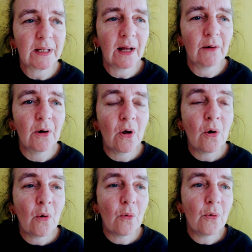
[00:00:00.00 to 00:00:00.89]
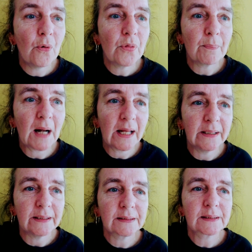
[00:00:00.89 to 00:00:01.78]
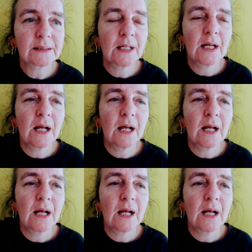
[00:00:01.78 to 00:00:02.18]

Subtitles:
how all the planets